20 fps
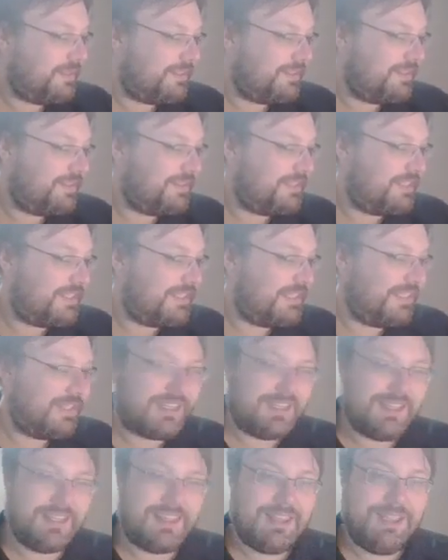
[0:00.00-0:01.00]
You can see the
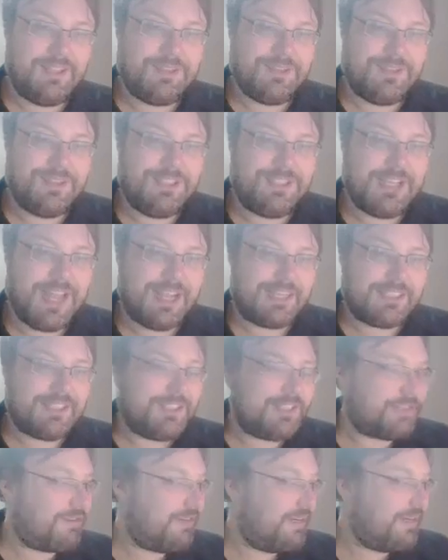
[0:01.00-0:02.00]
Cathedral at
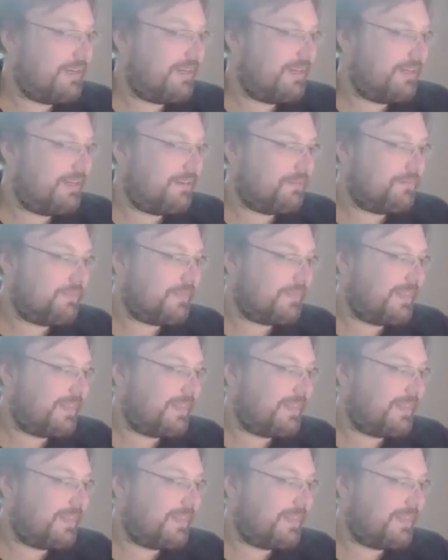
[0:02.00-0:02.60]
Jackson Square here.